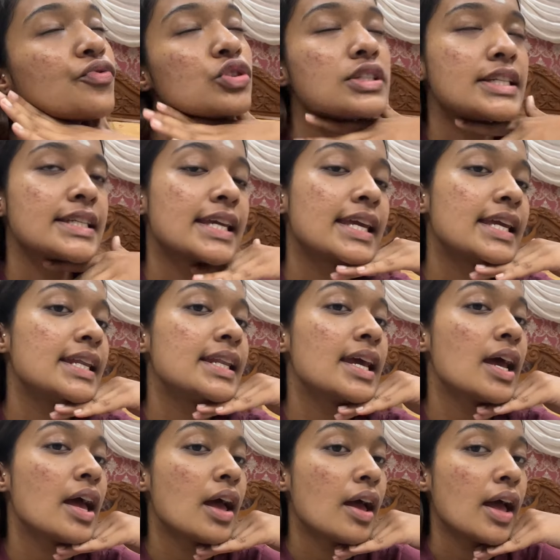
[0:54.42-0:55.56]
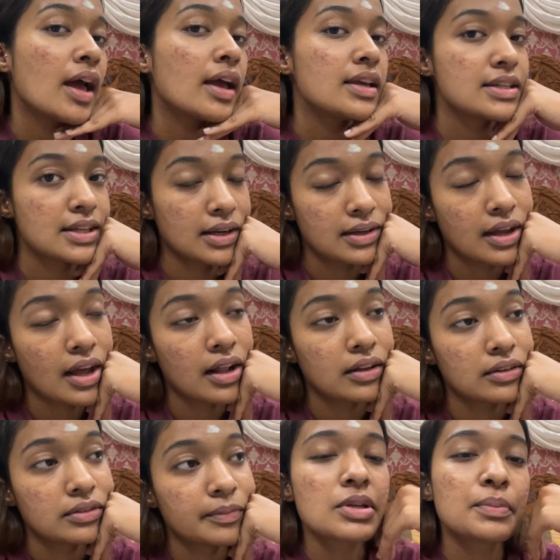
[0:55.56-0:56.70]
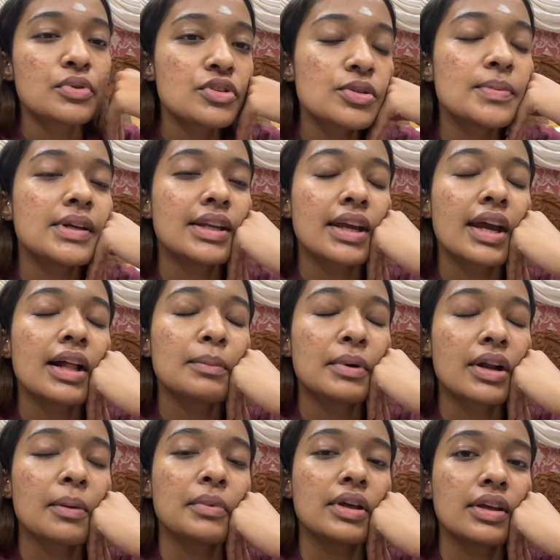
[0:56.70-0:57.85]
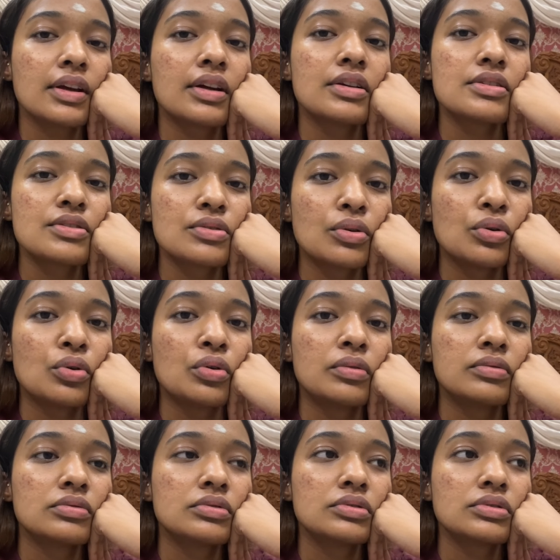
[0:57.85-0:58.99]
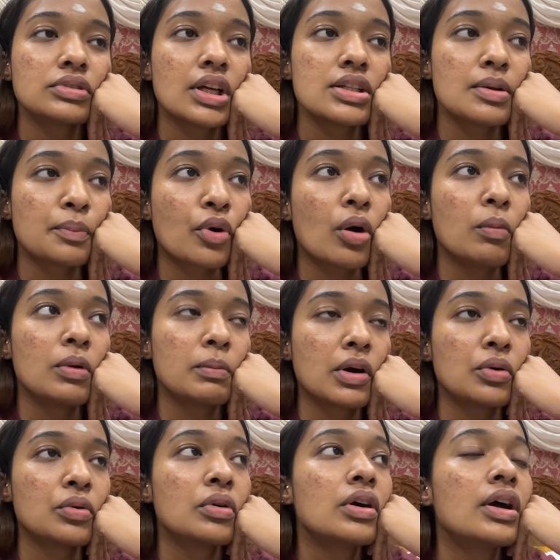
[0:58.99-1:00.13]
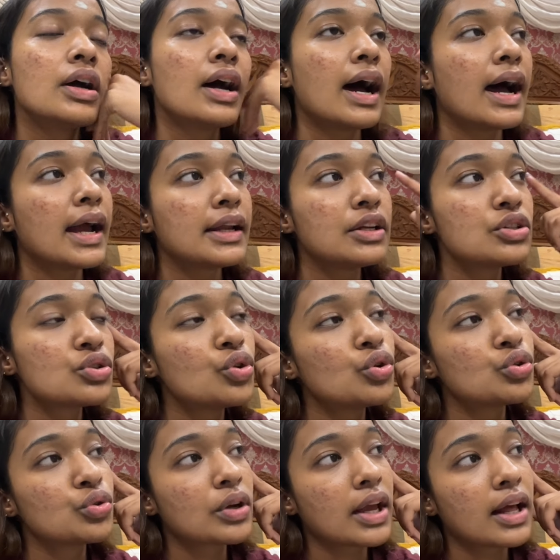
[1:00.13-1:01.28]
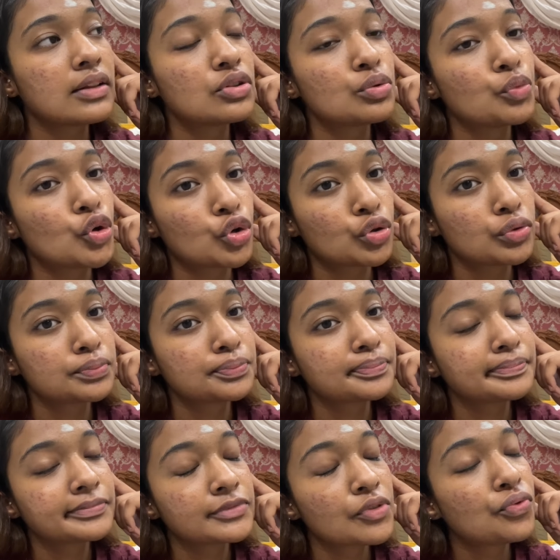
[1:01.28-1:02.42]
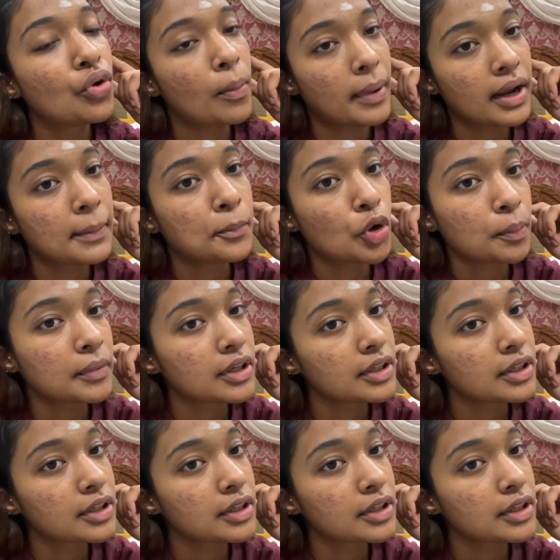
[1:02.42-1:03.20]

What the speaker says: skin is at KL. I'm supposed to be in KL, but I'm here, so that's the problem now. I need to go to KL tomorrow for my appointment.